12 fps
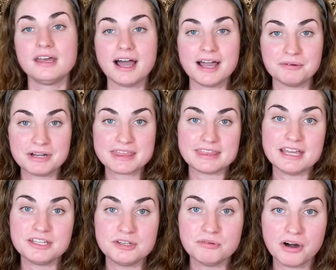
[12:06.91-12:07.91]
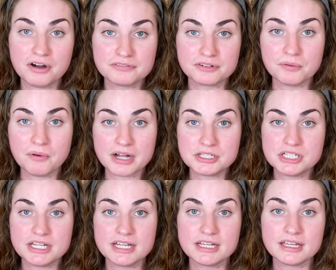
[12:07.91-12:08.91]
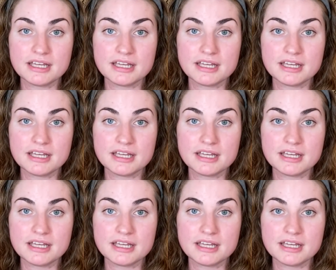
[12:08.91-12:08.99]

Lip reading: I want to thank you all for watching.